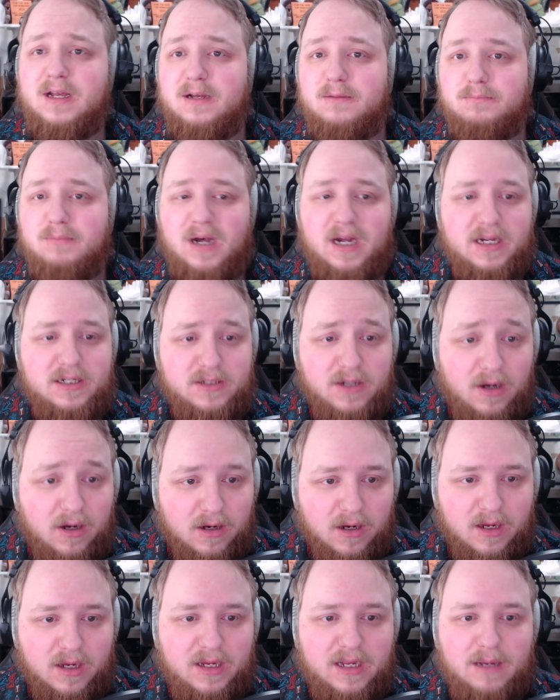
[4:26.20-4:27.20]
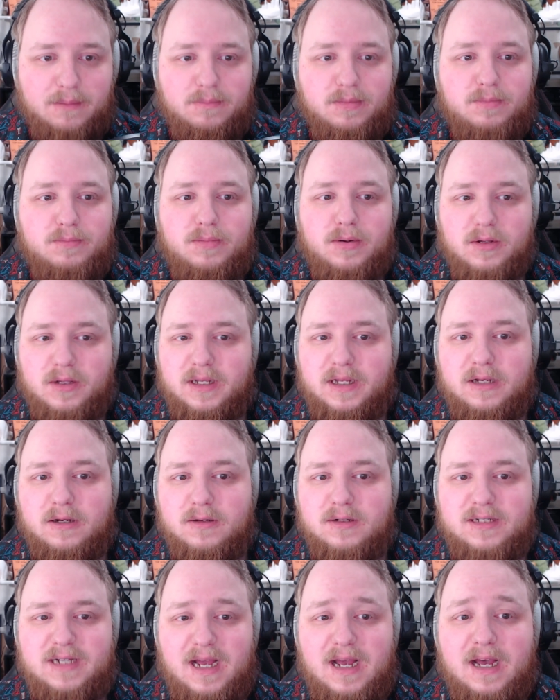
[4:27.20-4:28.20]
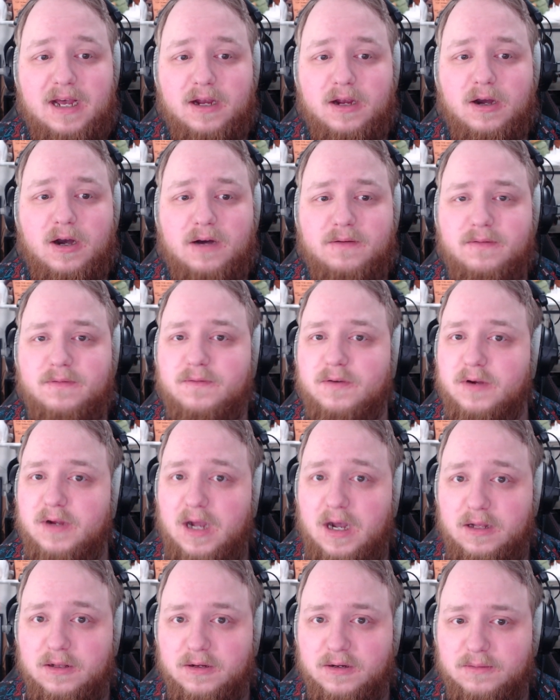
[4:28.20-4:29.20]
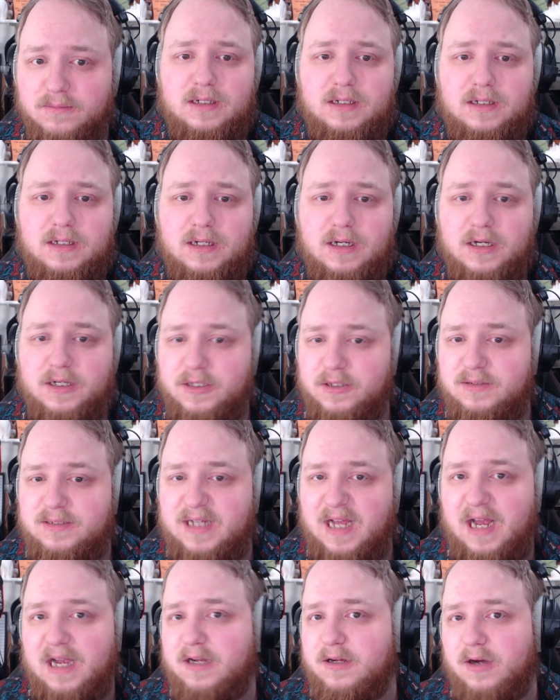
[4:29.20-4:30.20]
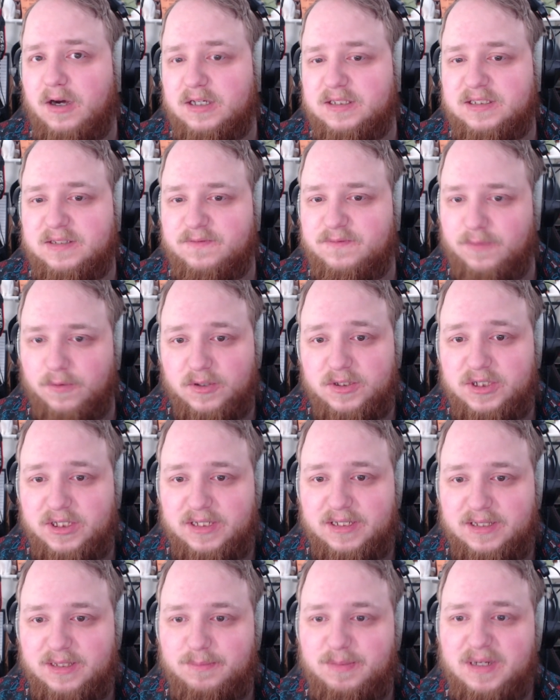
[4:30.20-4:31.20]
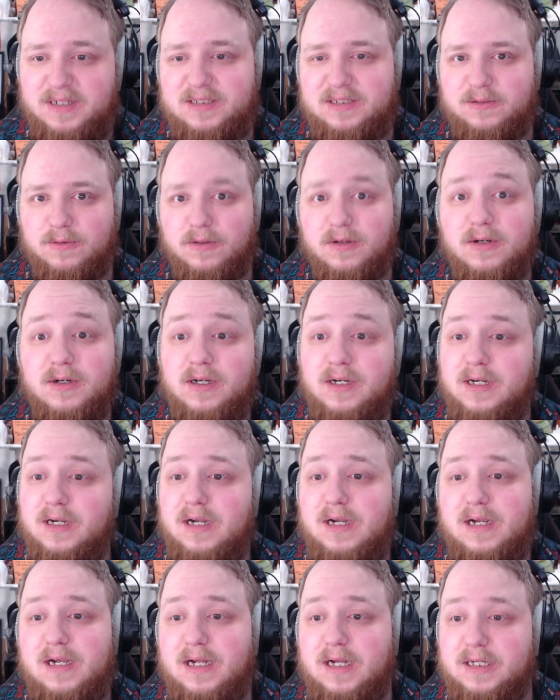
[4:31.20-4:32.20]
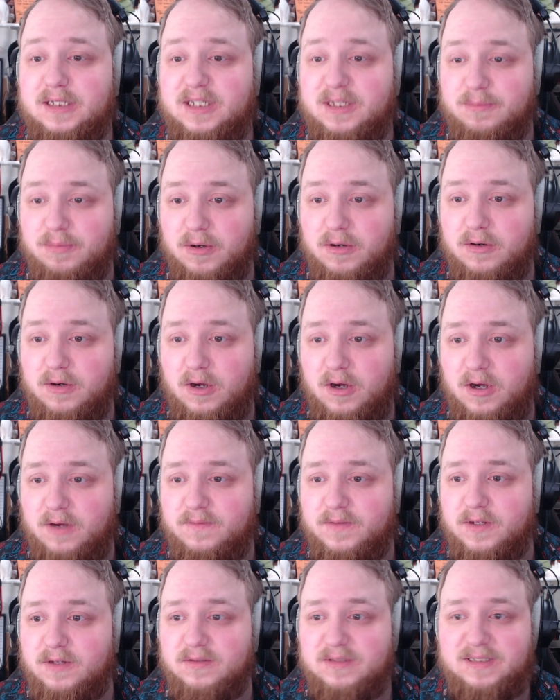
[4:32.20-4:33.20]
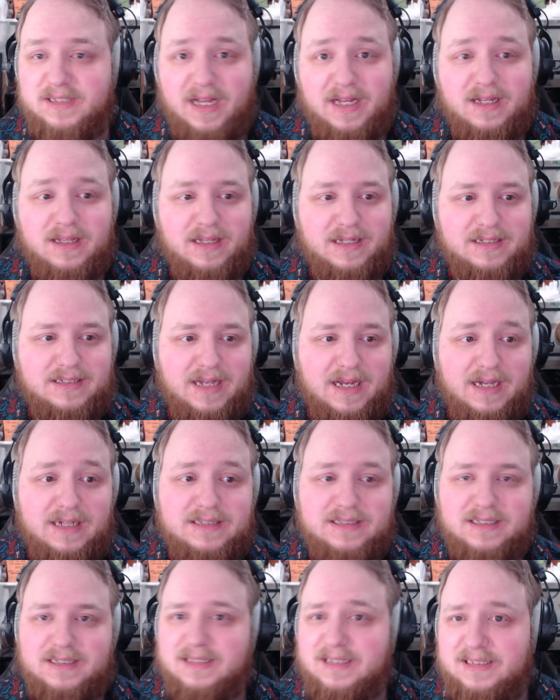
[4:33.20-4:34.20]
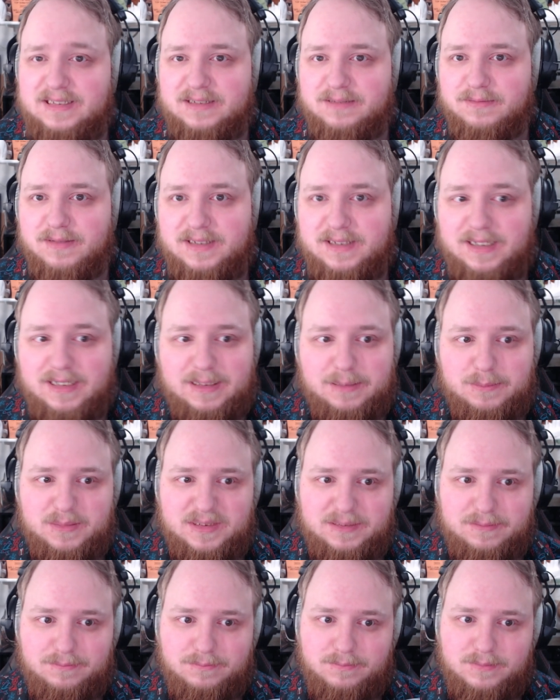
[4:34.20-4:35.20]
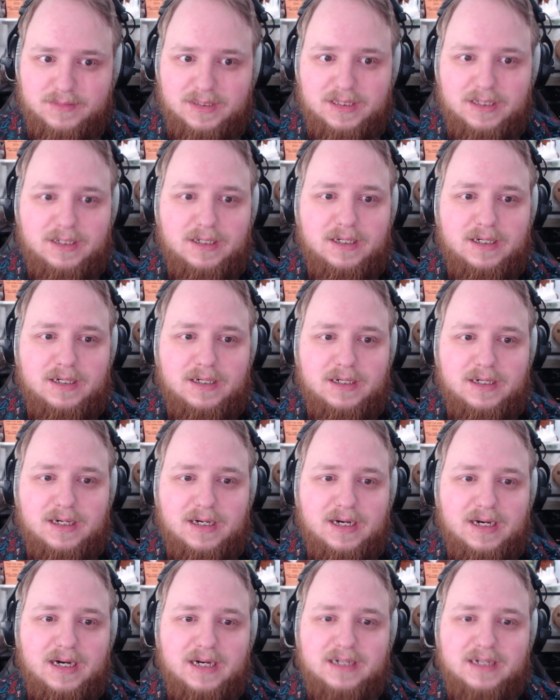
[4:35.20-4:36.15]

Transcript: My dog kept pulling her tag off of her collar. A new tag cost a fortune at the pet store, and she broke off those dangling tags at least three times. I